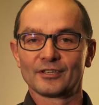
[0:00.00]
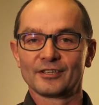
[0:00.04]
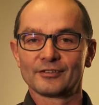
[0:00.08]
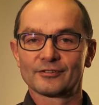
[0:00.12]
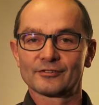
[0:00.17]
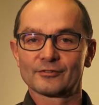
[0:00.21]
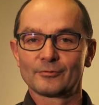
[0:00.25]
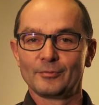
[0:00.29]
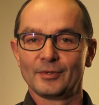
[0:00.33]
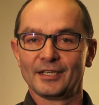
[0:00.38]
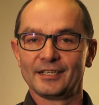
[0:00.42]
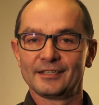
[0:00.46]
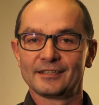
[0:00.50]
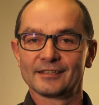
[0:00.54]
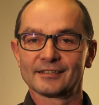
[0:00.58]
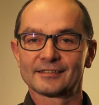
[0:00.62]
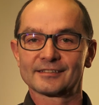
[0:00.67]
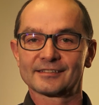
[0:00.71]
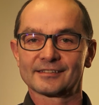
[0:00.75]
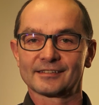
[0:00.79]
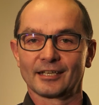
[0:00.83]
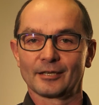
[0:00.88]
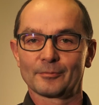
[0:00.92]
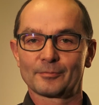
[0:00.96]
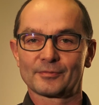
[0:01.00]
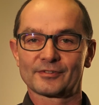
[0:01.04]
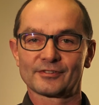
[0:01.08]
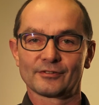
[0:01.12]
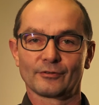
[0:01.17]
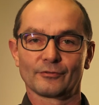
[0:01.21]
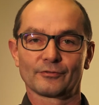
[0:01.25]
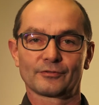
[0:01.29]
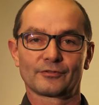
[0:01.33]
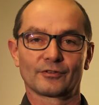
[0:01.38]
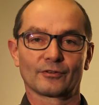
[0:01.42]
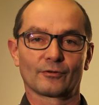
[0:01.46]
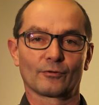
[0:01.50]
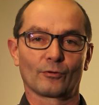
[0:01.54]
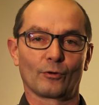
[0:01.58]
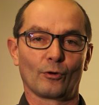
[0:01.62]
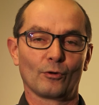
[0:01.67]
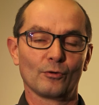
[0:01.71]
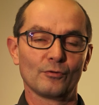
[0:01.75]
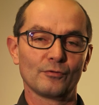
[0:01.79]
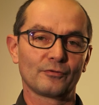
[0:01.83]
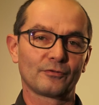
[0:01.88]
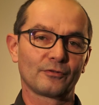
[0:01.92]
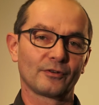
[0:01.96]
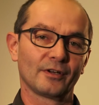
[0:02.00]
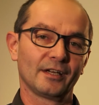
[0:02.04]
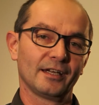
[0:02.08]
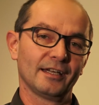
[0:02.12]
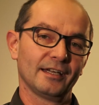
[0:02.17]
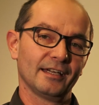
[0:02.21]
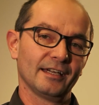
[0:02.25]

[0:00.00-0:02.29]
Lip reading: intermediate steps of the growth